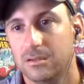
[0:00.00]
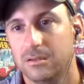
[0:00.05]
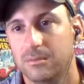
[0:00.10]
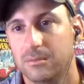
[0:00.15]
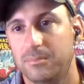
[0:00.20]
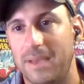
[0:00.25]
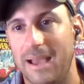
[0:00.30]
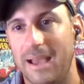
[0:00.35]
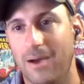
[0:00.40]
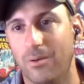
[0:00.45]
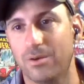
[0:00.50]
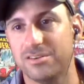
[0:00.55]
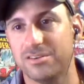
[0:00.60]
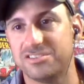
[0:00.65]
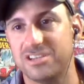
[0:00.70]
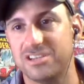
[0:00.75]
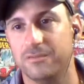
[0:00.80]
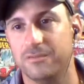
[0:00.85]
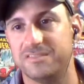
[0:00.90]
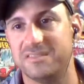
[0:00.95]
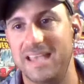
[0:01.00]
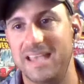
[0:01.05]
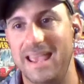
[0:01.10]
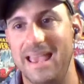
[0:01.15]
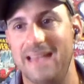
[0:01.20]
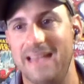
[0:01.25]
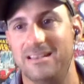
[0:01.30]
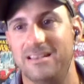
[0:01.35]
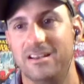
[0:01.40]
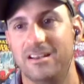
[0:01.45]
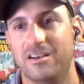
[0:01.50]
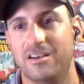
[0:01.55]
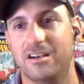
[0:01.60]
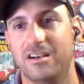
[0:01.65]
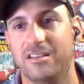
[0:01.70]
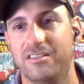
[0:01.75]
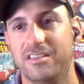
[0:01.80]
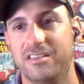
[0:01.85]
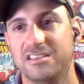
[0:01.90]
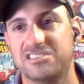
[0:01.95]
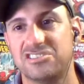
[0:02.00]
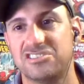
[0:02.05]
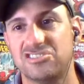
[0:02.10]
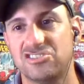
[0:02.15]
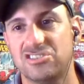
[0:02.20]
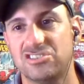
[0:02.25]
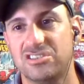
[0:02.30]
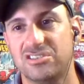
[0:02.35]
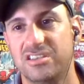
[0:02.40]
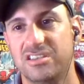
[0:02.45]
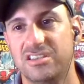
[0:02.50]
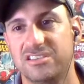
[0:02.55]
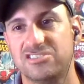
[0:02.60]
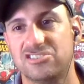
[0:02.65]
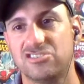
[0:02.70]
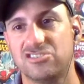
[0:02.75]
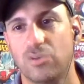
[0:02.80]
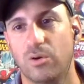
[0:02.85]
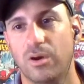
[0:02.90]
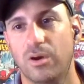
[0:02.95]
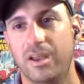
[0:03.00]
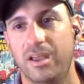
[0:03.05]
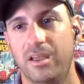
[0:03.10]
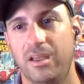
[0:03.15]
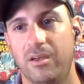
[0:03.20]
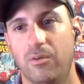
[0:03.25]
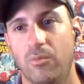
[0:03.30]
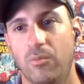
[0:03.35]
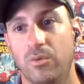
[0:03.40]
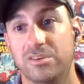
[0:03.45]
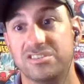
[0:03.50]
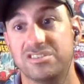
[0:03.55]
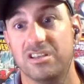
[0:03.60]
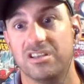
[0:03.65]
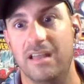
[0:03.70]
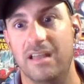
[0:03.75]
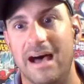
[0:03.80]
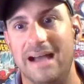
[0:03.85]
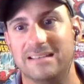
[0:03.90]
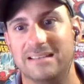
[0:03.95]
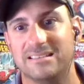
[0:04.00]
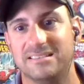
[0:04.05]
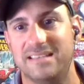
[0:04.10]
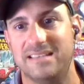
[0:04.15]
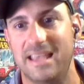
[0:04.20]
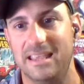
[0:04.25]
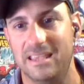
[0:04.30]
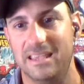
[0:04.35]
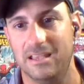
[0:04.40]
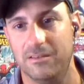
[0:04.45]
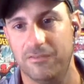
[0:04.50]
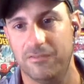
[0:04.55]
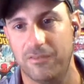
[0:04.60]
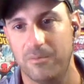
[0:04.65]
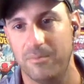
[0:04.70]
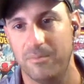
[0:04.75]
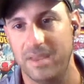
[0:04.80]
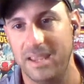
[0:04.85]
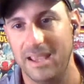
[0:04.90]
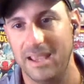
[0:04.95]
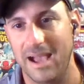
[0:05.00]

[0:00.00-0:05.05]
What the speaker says: Powers of 10. This story was a lot to take in for me.